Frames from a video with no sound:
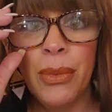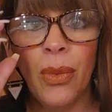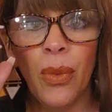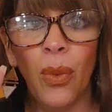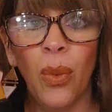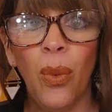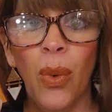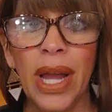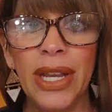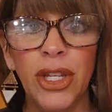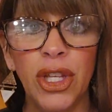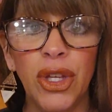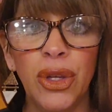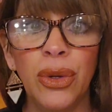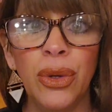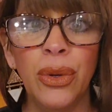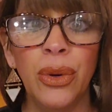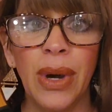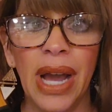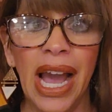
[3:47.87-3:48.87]
When
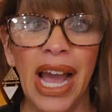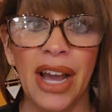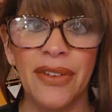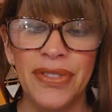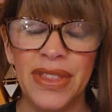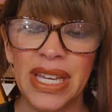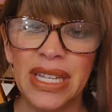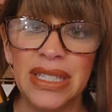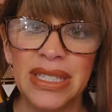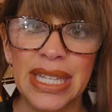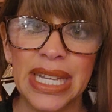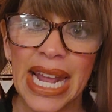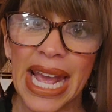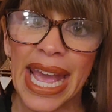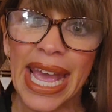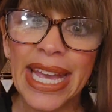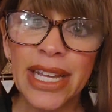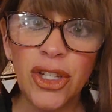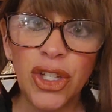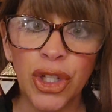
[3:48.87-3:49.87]
you have things that
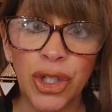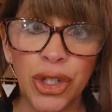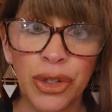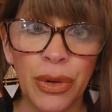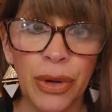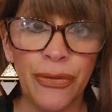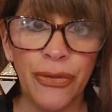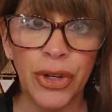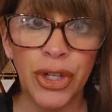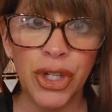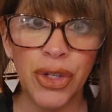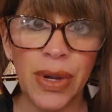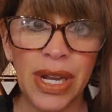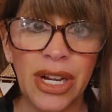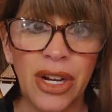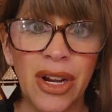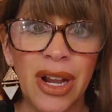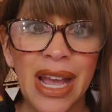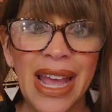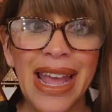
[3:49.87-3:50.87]
age in your
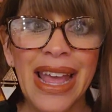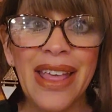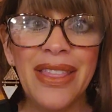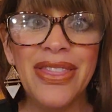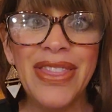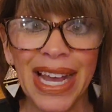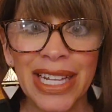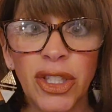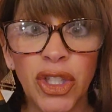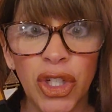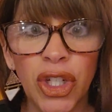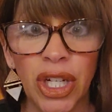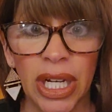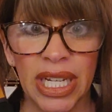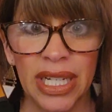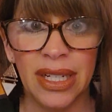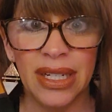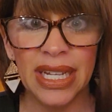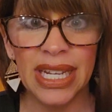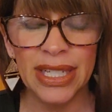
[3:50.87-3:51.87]
refrigerator, that's
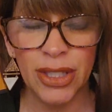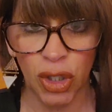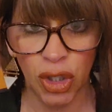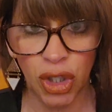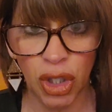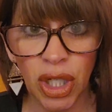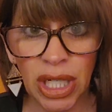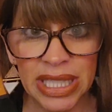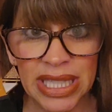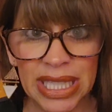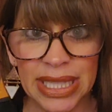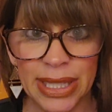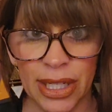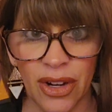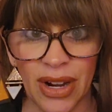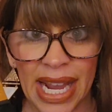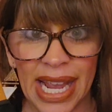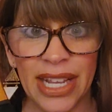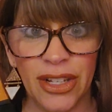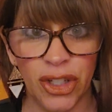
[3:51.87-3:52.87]
good. It's good that
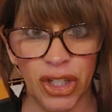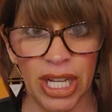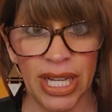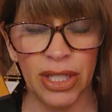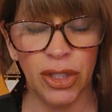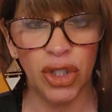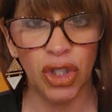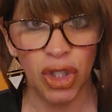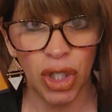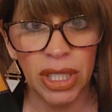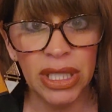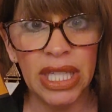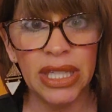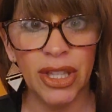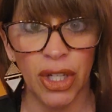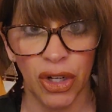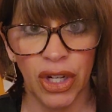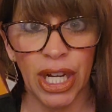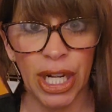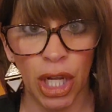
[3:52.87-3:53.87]
they're aging. It's good
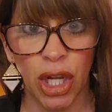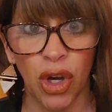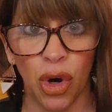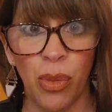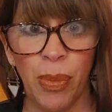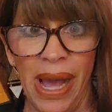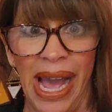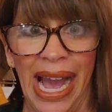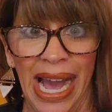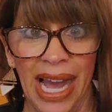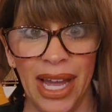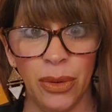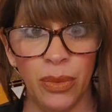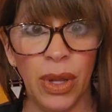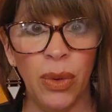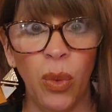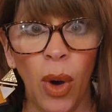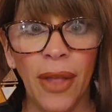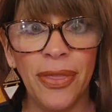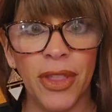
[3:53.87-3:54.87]
that they're going to go bad.
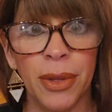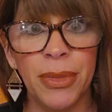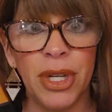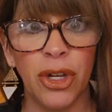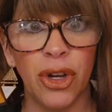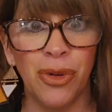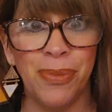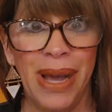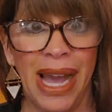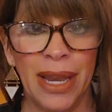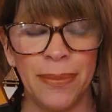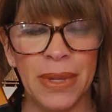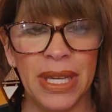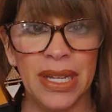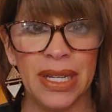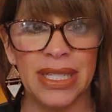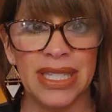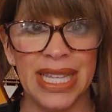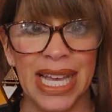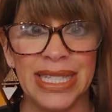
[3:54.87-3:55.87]
We want them to go bad
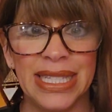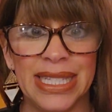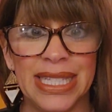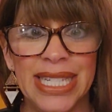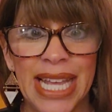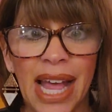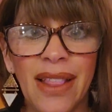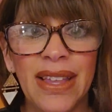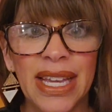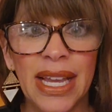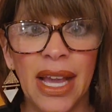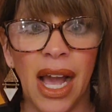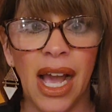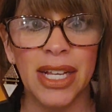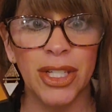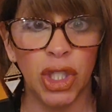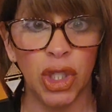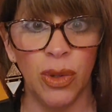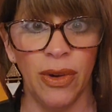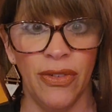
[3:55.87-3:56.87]
because that's telling
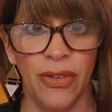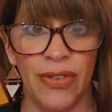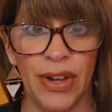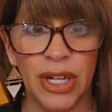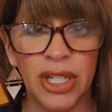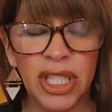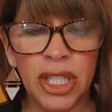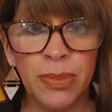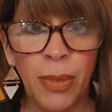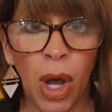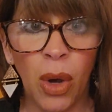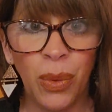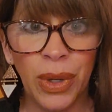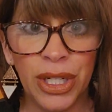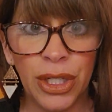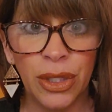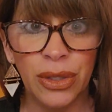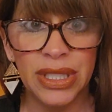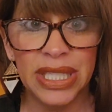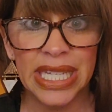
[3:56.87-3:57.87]
us you have a very small
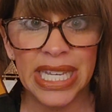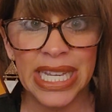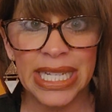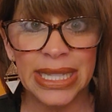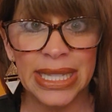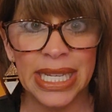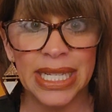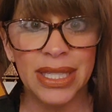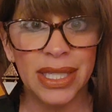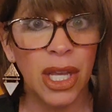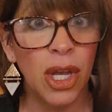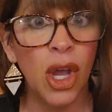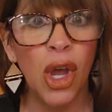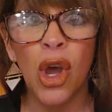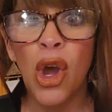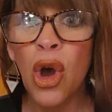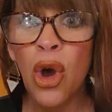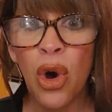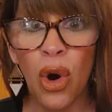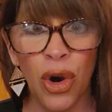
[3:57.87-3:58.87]
window to eat this,
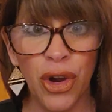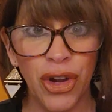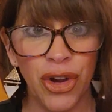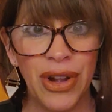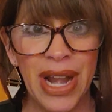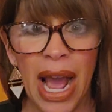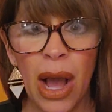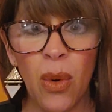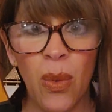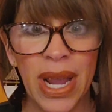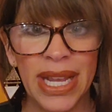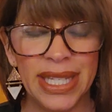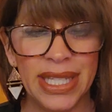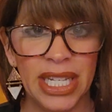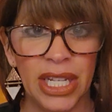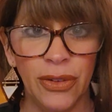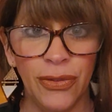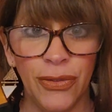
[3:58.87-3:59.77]
or you're now wasting